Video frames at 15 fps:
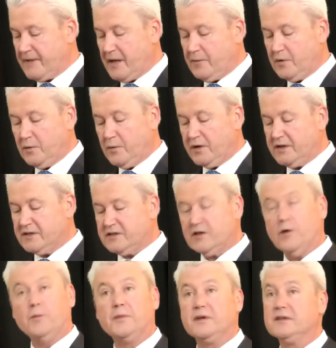and we witnessed
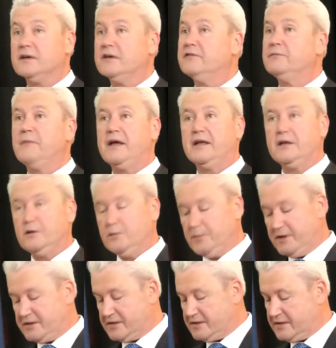the opening of many new
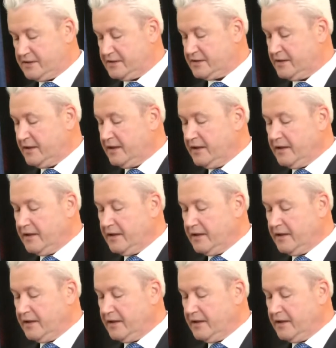businesses.